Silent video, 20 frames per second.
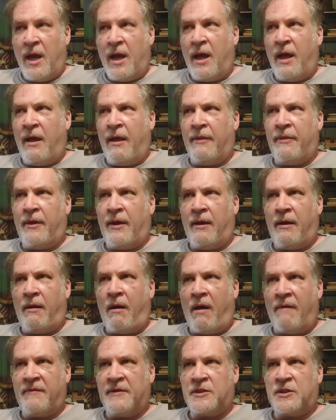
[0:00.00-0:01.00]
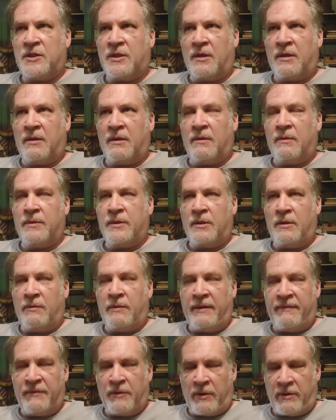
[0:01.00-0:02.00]
The officer,
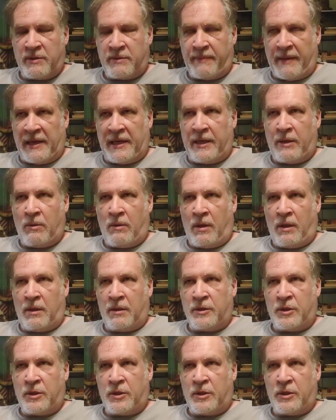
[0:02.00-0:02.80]
even though he was bilingual,